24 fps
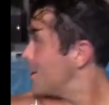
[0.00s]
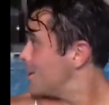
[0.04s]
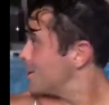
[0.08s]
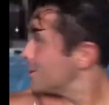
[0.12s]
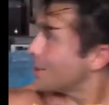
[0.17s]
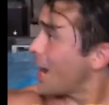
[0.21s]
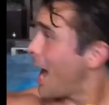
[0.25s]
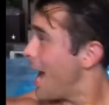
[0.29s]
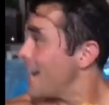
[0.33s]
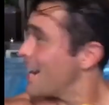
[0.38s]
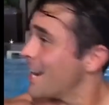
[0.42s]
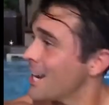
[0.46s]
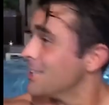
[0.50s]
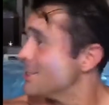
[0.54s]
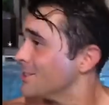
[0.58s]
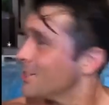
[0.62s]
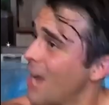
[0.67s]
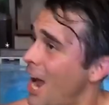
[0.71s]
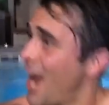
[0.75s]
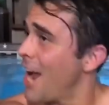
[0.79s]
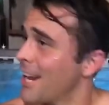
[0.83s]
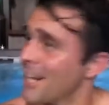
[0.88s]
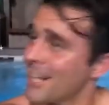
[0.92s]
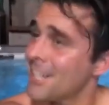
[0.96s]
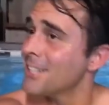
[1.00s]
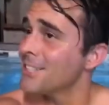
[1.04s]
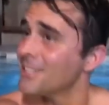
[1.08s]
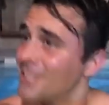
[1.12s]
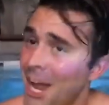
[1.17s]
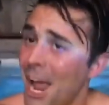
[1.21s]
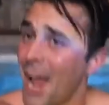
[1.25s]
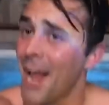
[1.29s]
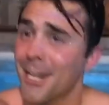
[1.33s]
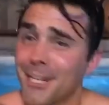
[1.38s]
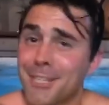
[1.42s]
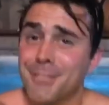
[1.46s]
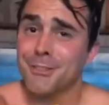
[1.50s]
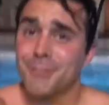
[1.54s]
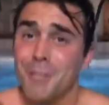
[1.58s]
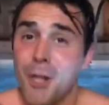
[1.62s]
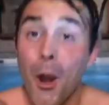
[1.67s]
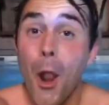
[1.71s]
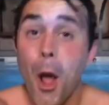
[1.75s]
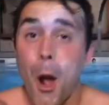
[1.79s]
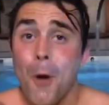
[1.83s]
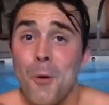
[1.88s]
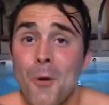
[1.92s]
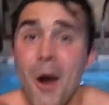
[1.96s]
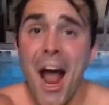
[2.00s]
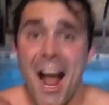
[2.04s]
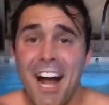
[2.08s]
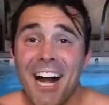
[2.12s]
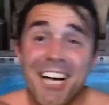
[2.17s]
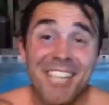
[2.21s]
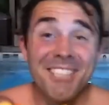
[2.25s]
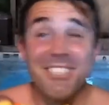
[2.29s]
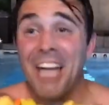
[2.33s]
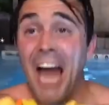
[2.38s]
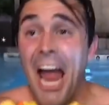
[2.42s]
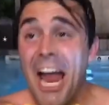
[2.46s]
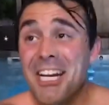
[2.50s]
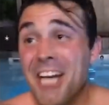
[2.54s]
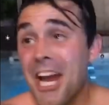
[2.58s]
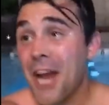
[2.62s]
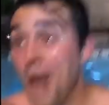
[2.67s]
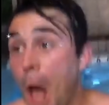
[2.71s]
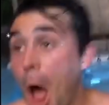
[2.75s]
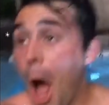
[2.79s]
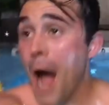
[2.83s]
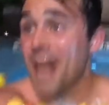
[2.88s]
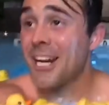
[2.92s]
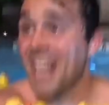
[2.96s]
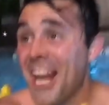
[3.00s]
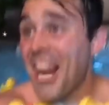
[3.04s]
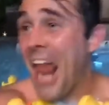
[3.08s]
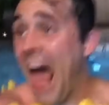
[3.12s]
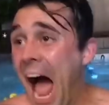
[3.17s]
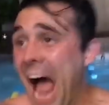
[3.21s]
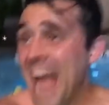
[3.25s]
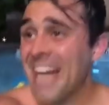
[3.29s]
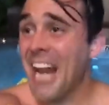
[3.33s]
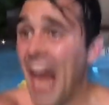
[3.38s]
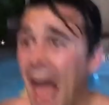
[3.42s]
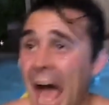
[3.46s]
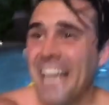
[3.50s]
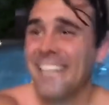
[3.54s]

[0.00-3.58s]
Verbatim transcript: Shake, shake, shake, Sinora. Shake your body line.